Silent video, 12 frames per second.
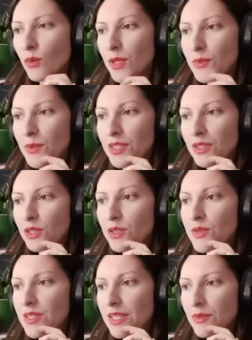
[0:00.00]
what were the
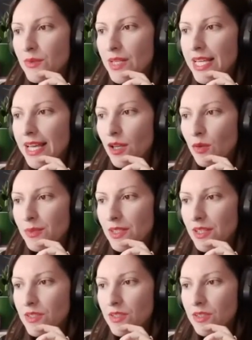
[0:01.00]
clues that really helped
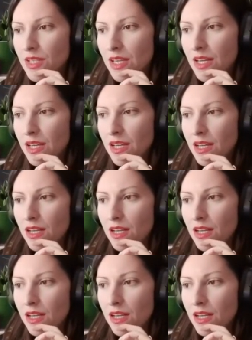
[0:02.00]
us?